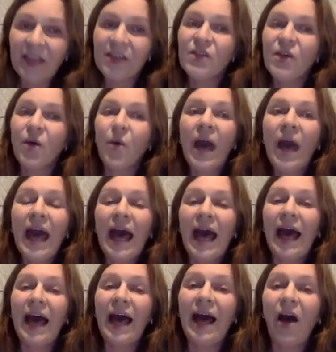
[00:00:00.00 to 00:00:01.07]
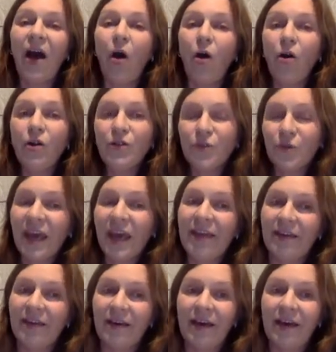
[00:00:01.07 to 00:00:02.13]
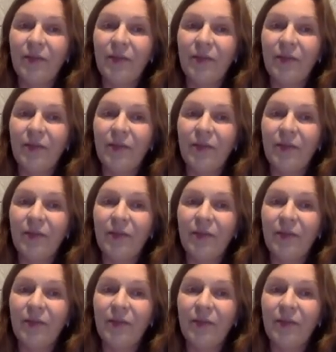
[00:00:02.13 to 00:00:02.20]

So uh, all together,